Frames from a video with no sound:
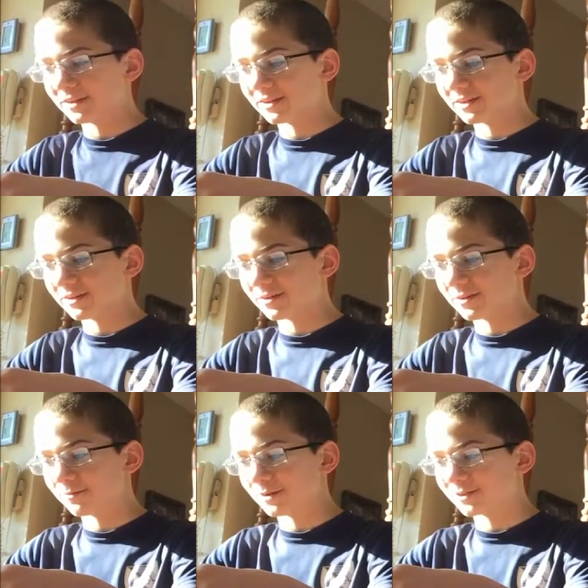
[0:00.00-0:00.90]
in a car
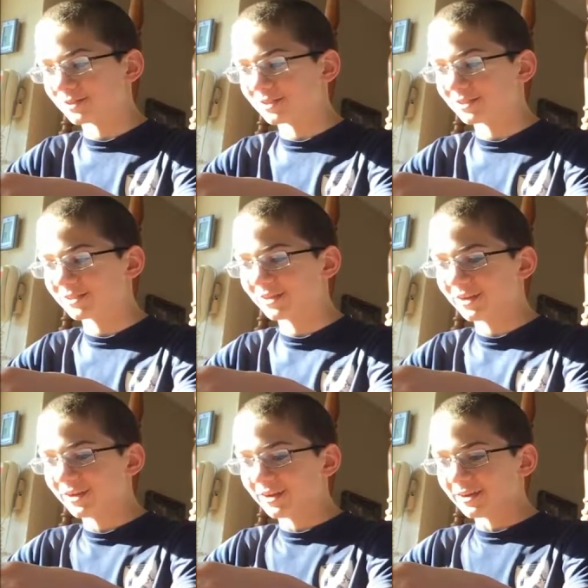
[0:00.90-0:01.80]
watching us,
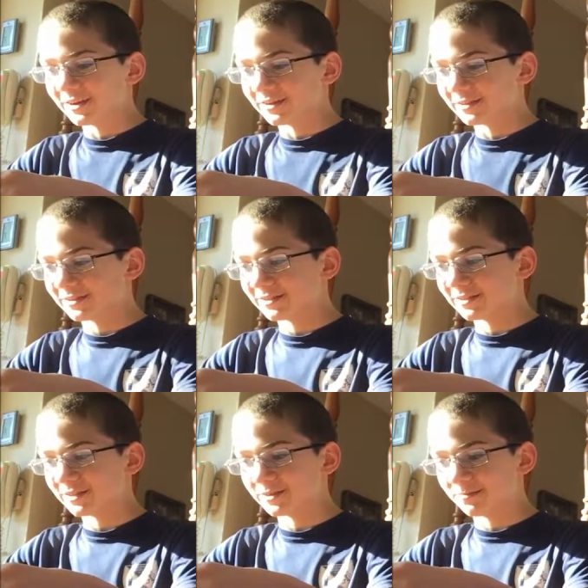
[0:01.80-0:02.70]
and I
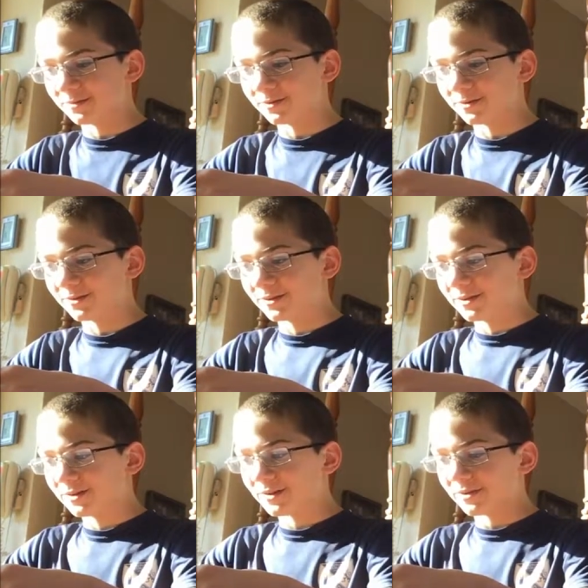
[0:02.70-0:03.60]
say to Paul,
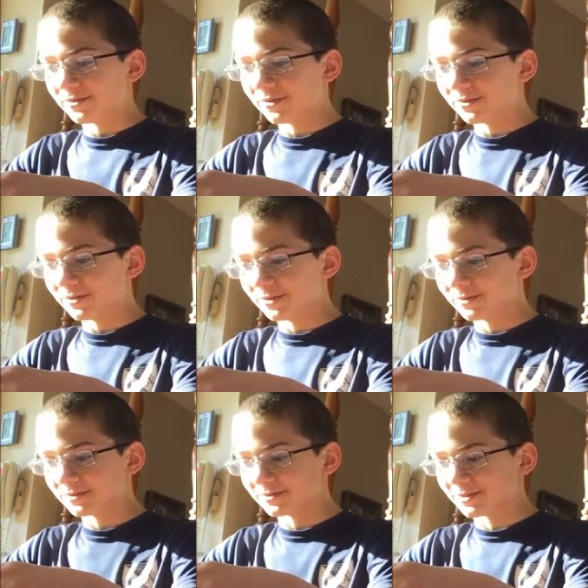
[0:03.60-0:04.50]
"I think the
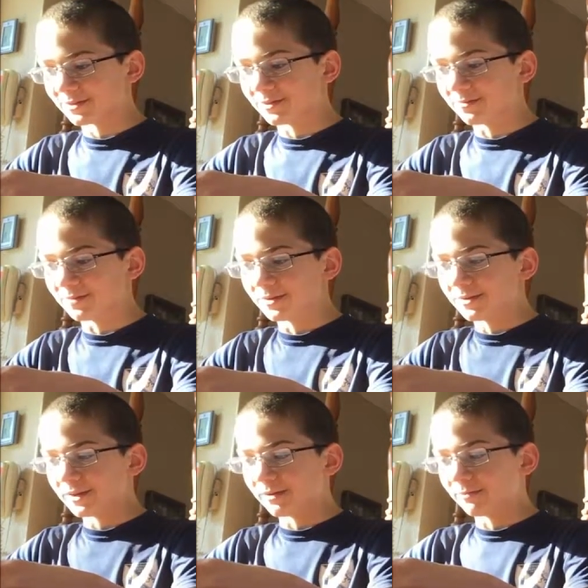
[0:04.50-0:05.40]
owners are home,"
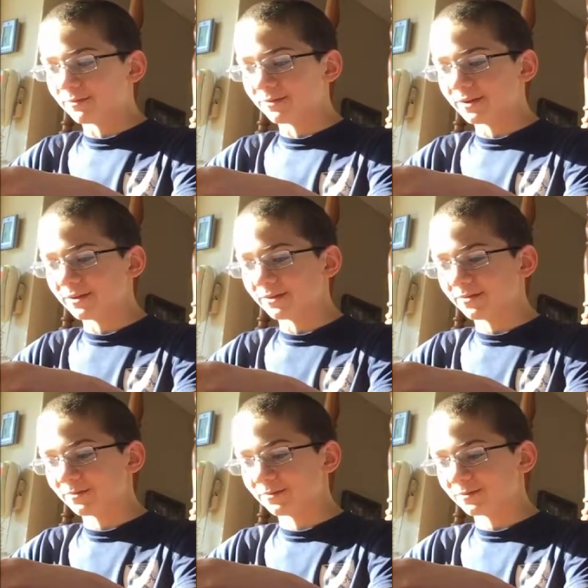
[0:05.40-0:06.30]
and we ran
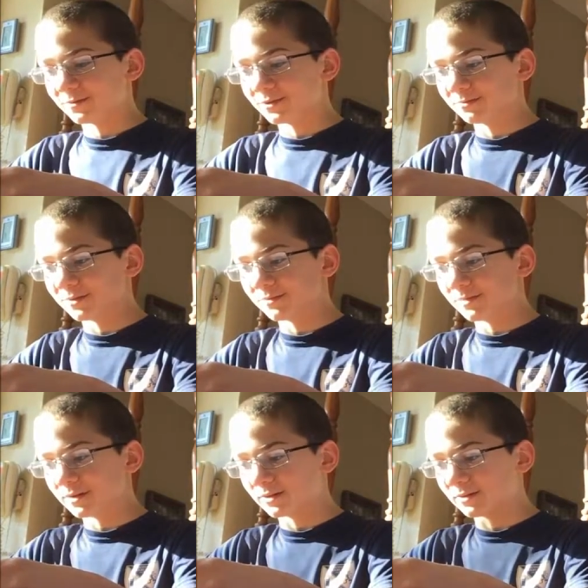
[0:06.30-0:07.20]
through the squishy mud
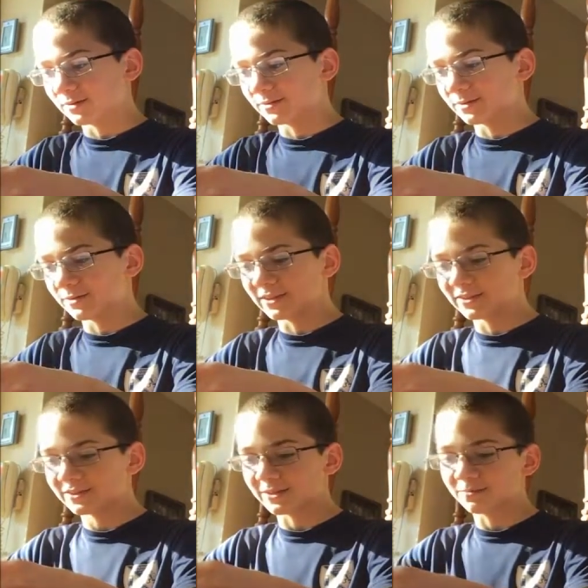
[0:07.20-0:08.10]
back to the road and
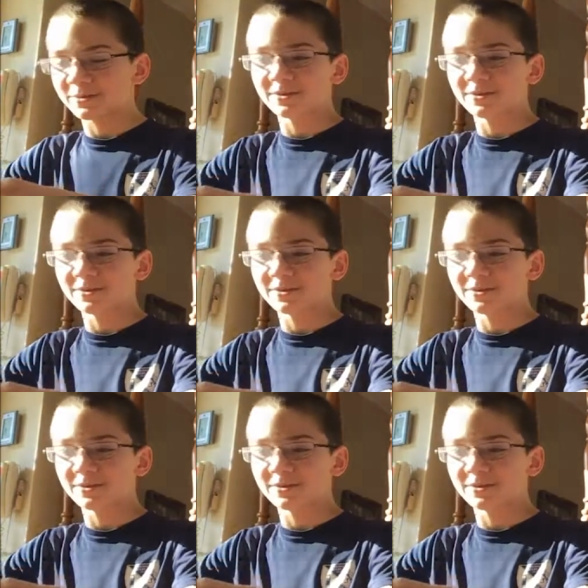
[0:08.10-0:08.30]
escaped.